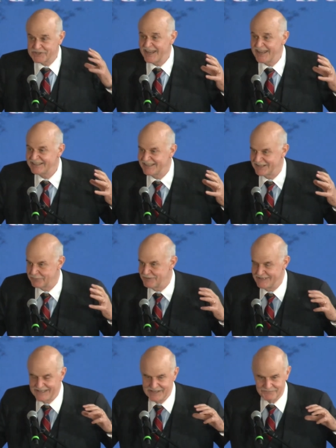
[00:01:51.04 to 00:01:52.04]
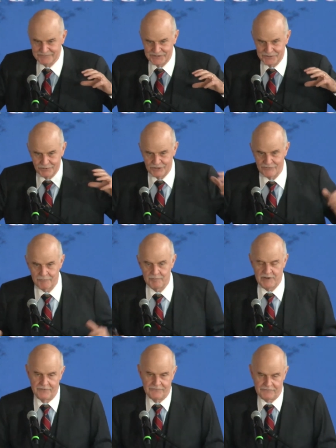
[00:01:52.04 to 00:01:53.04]
pretend that we live in a world
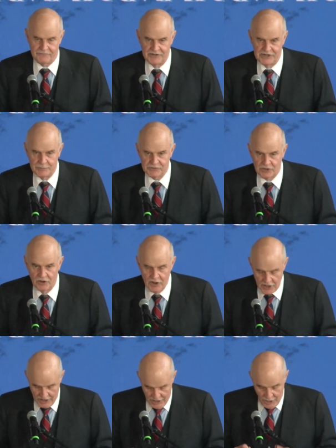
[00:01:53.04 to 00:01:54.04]
of perfect freedom. So